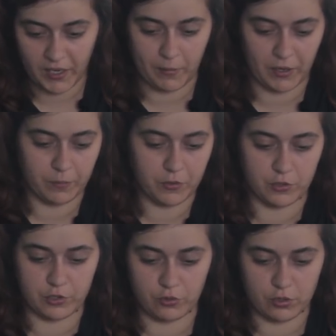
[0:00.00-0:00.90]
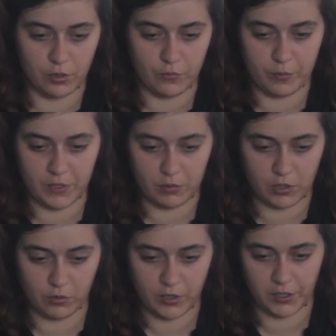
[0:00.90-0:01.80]
God, my computer's so slow for being
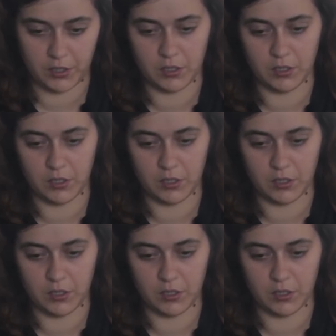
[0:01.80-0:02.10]
recording.